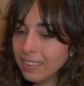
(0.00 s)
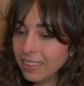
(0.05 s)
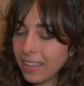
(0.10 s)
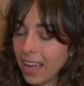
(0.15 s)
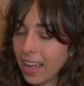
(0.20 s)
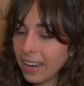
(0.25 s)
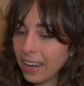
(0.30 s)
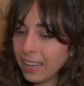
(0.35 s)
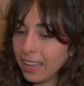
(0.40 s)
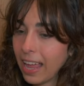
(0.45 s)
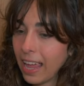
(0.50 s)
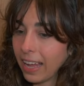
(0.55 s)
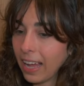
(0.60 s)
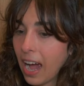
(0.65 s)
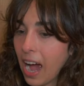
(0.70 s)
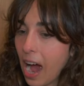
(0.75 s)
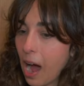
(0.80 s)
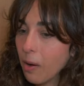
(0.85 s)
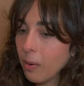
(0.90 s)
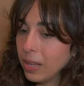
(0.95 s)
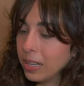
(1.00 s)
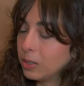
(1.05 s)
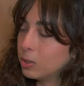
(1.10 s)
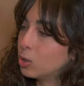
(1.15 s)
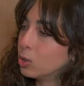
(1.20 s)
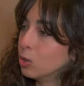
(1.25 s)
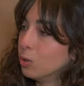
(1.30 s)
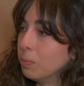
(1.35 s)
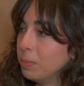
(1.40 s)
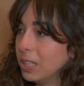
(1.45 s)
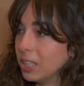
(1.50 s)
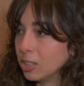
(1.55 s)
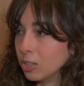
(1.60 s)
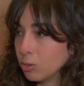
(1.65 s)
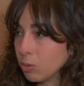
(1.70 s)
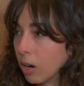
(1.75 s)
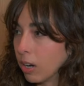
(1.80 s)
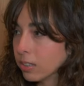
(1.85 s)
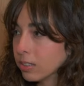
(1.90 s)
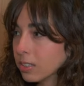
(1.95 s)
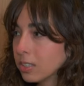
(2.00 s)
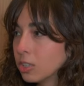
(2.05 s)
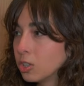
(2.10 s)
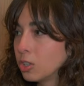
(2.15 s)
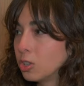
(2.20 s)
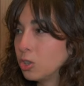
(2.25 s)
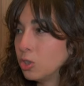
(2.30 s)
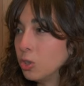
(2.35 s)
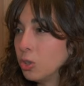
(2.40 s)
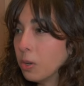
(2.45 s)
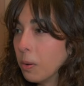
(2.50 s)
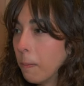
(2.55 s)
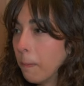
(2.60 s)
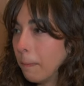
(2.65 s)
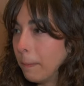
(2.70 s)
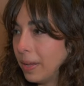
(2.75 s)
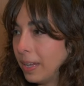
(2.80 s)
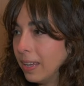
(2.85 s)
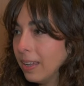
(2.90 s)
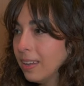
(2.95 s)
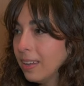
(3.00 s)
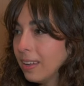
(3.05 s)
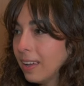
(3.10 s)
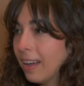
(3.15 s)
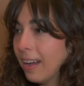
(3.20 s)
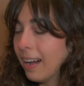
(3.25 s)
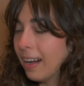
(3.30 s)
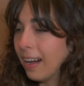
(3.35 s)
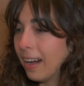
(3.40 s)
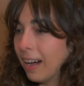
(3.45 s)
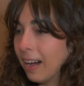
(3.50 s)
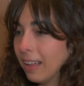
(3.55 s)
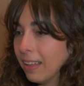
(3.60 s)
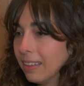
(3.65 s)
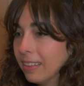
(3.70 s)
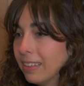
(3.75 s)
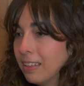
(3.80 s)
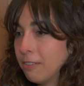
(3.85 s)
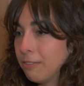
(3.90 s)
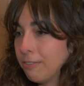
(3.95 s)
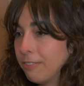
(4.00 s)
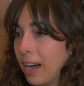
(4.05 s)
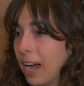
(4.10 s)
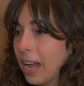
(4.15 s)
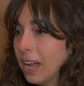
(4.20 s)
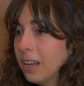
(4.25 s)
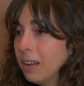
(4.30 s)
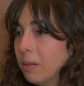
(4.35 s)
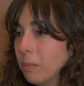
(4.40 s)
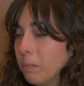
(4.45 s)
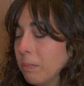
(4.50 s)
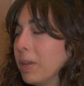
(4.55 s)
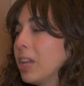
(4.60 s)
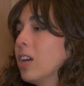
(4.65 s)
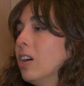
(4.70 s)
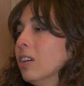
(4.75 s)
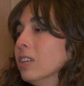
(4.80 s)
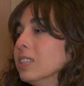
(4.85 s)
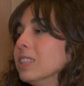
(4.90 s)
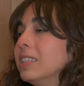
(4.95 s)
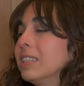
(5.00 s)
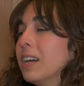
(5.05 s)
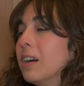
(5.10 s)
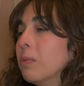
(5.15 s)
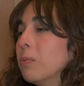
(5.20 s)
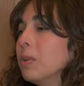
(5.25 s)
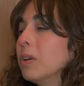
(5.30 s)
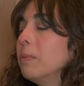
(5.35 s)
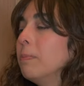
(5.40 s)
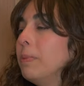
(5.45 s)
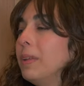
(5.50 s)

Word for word: that like how it should be structured shouldn't be uh, defined because there will